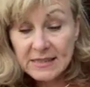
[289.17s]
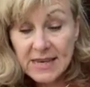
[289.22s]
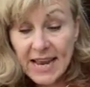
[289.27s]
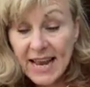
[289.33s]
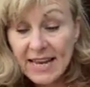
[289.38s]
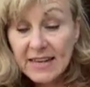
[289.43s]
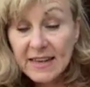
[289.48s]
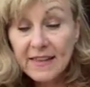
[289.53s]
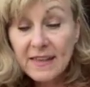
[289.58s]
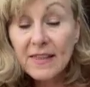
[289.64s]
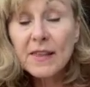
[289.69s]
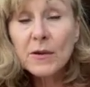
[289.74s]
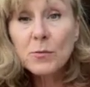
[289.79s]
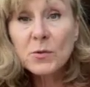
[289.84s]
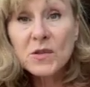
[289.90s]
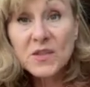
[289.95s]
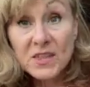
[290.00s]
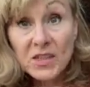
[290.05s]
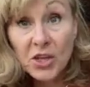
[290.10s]
anything that
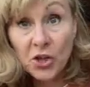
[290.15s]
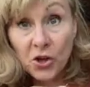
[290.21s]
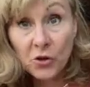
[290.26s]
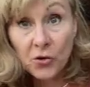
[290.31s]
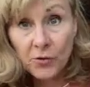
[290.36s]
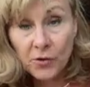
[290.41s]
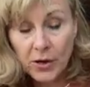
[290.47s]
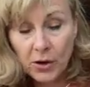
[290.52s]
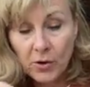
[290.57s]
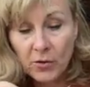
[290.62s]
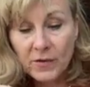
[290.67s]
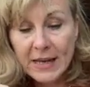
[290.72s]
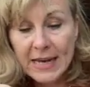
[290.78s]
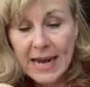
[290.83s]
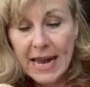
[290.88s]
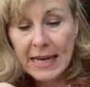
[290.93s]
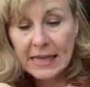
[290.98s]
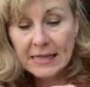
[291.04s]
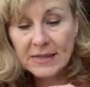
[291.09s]
will secure it on
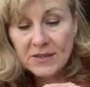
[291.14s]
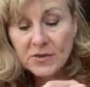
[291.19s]
the end